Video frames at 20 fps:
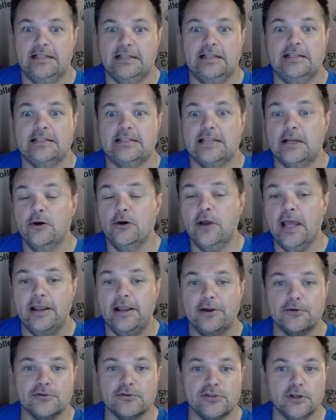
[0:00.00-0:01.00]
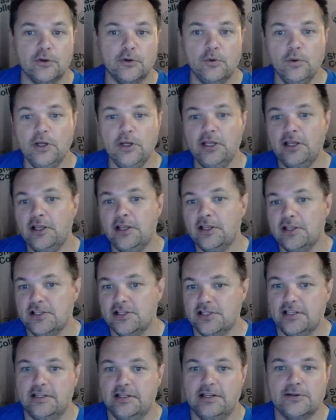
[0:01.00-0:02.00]
say, okay, here's the
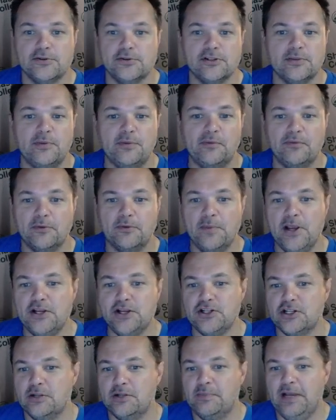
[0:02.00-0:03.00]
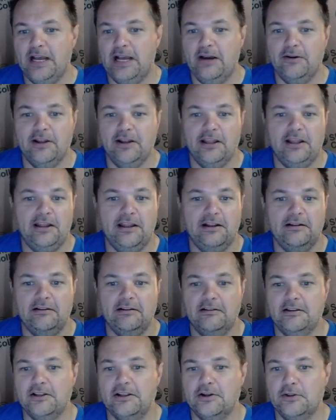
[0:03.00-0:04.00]
quiz, and here's some information about it,
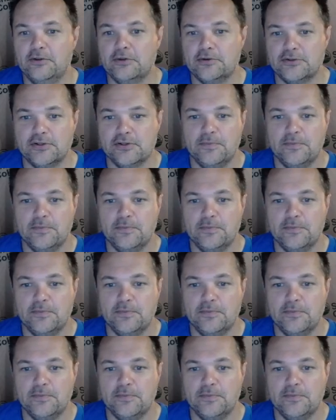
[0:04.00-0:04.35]
and you know, there's